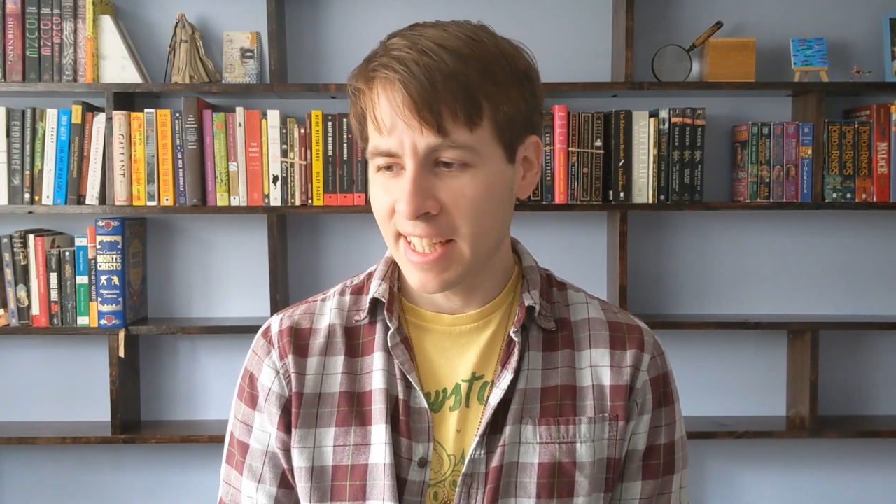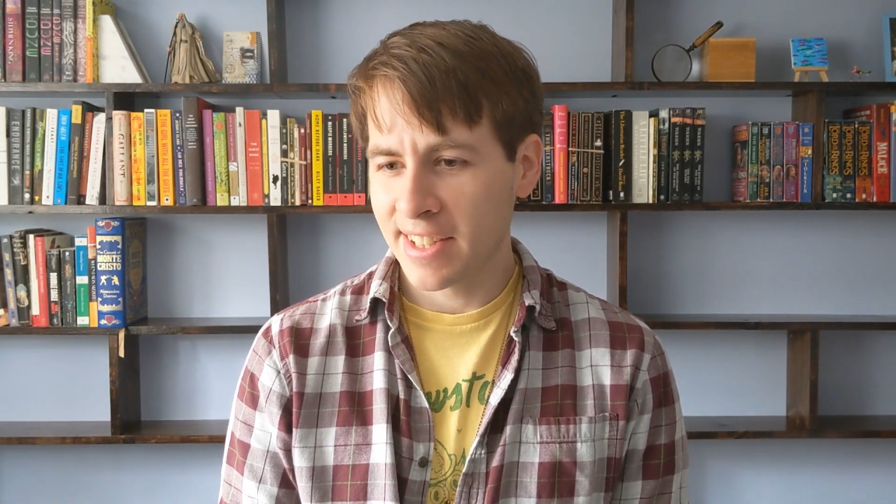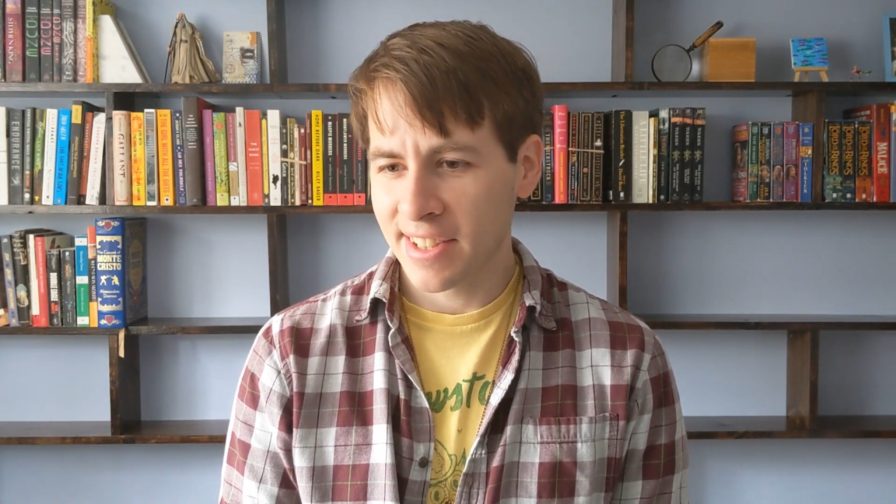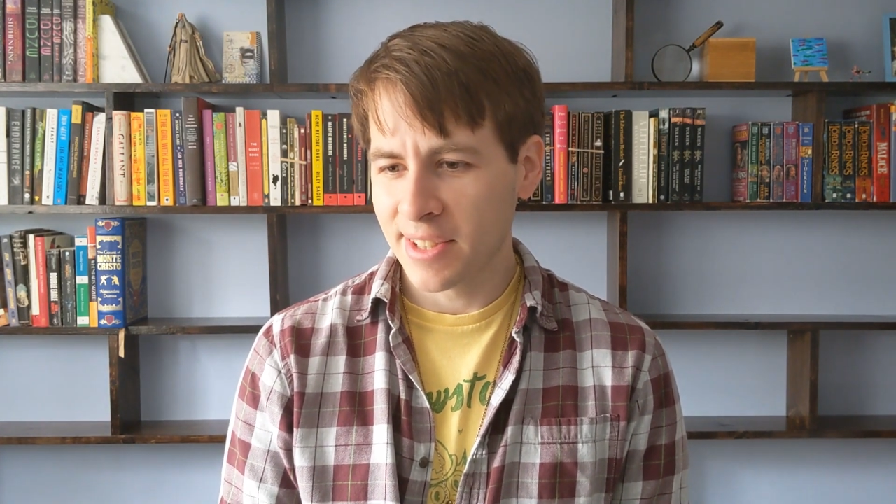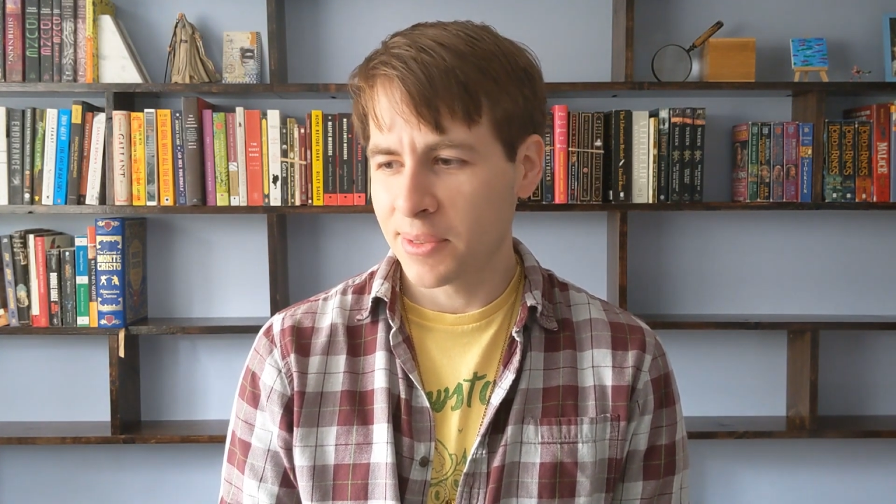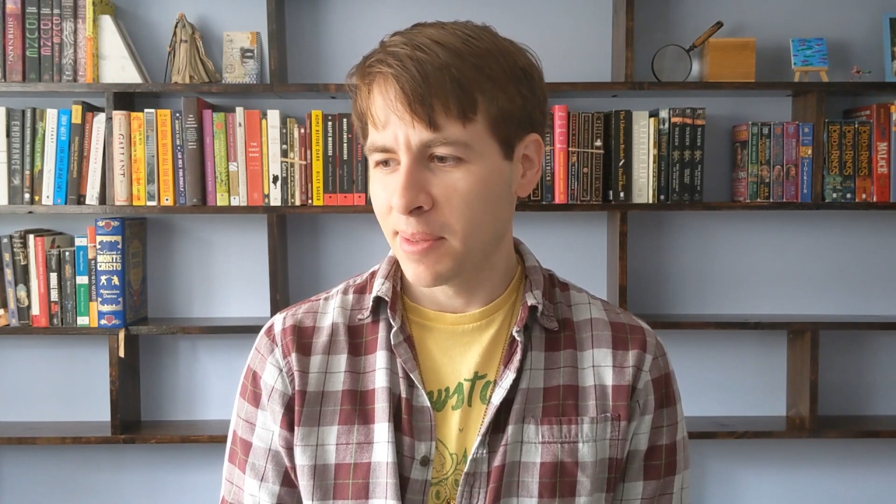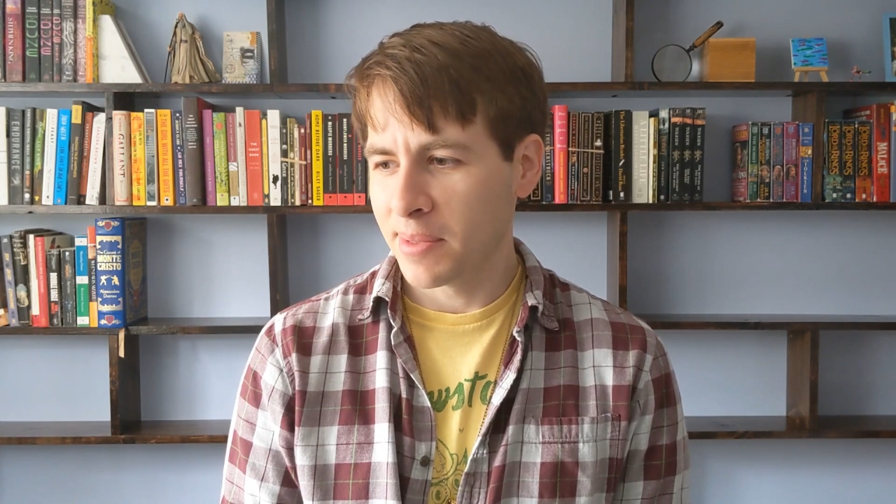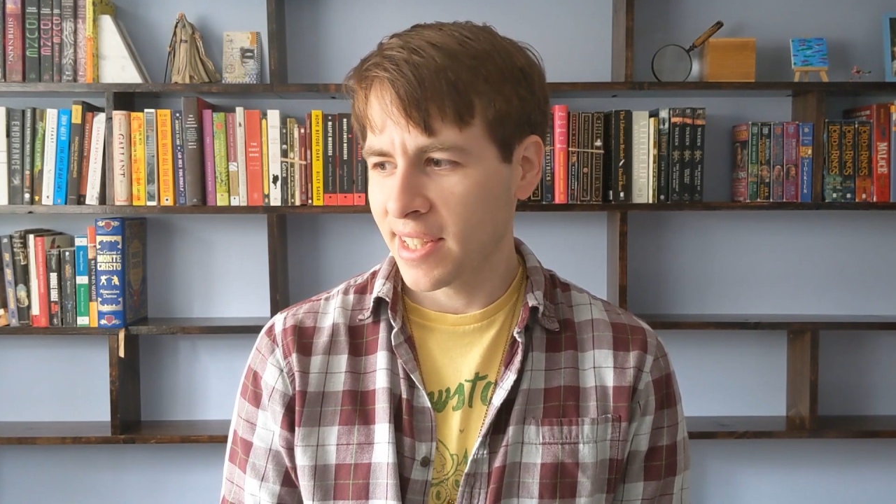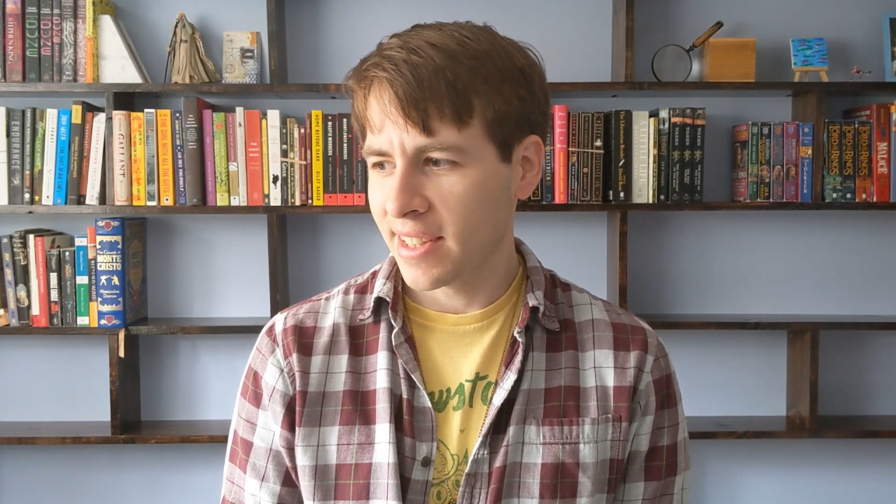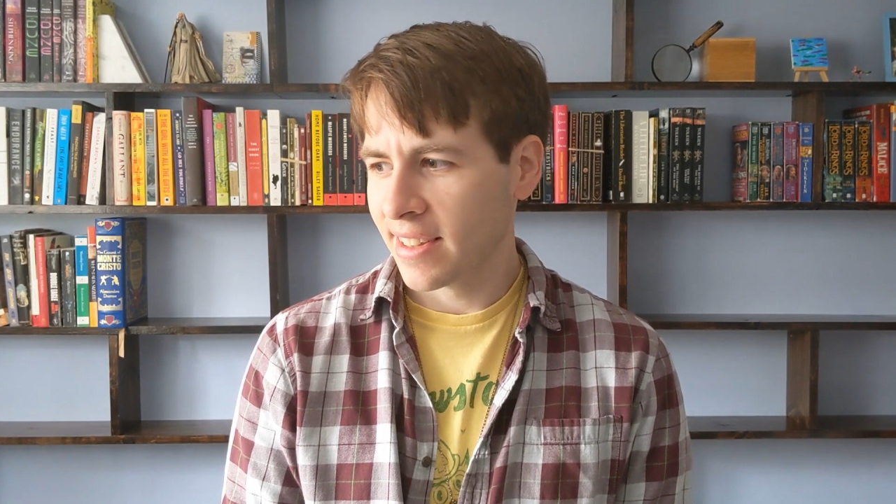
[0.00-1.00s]
guess is what
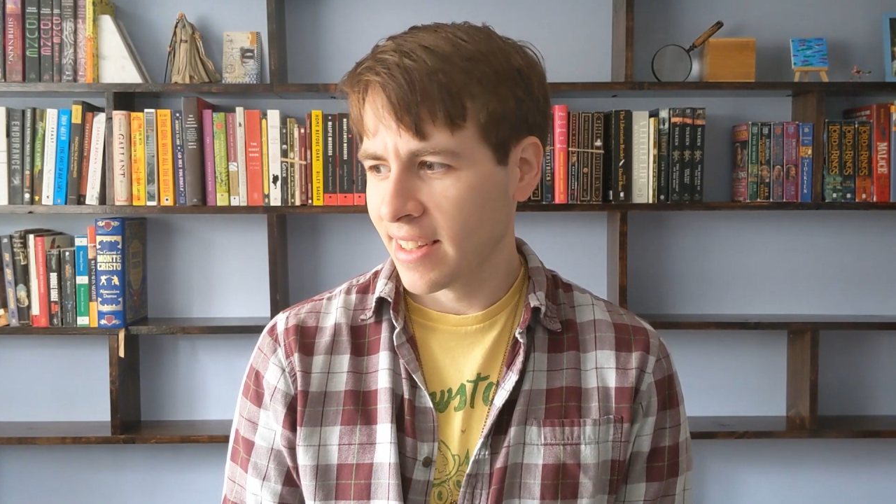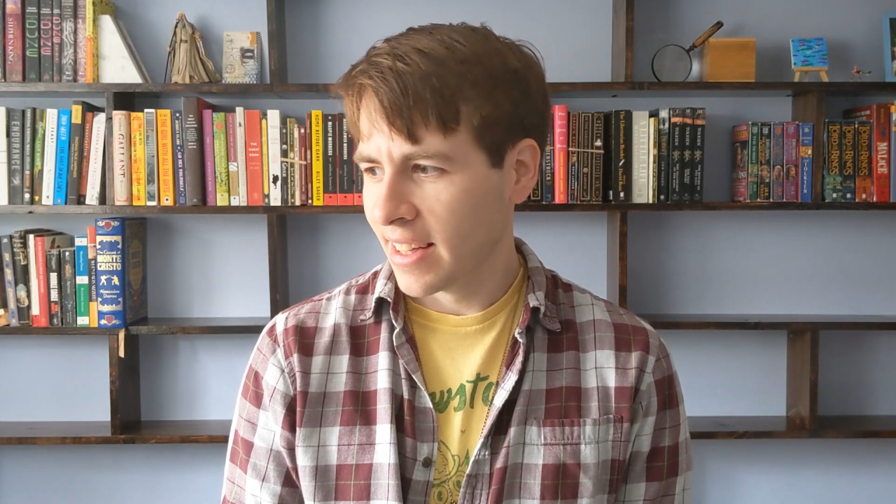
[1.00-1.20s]
I'm saying.